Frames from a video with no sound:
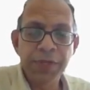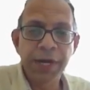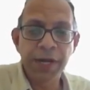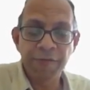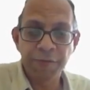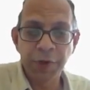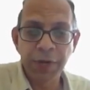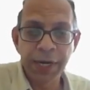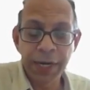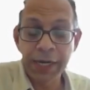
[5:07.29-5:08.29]
that of
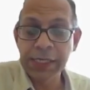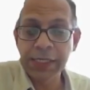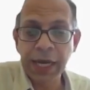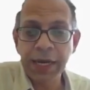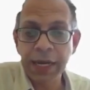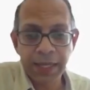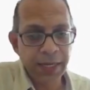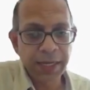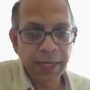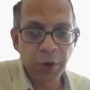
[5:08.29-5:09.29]
modulator is done in
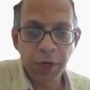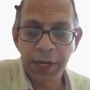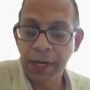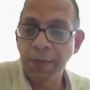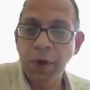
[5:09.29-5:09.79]
the demodulator